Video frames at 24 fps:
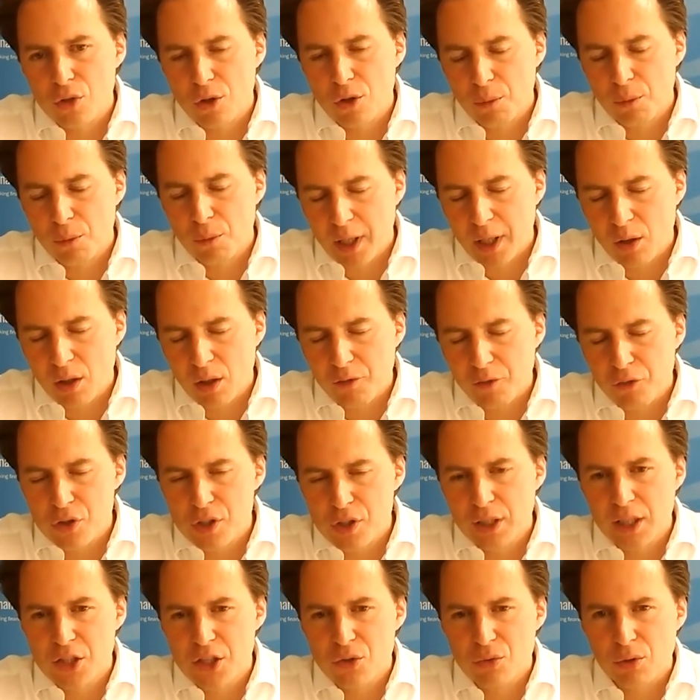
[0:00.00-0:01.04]

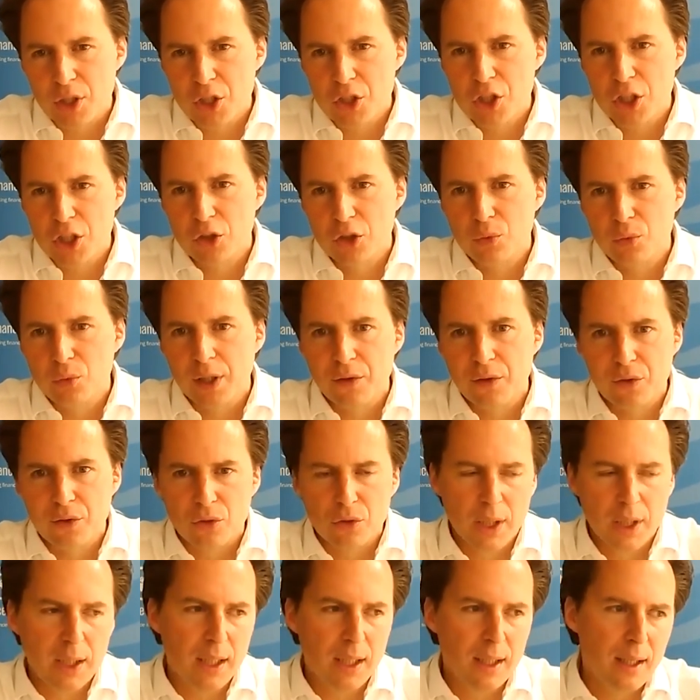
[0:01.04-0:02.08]
Biodiversity Strategy
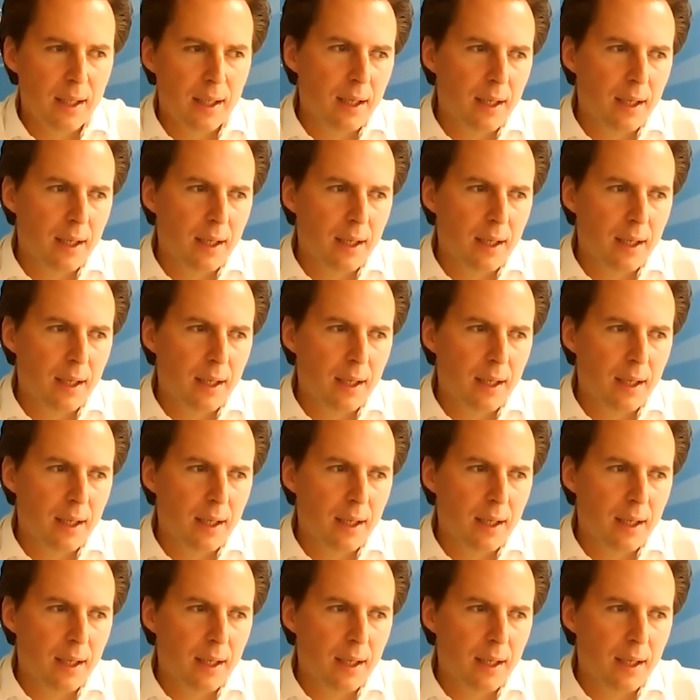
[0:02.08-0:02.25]
2030.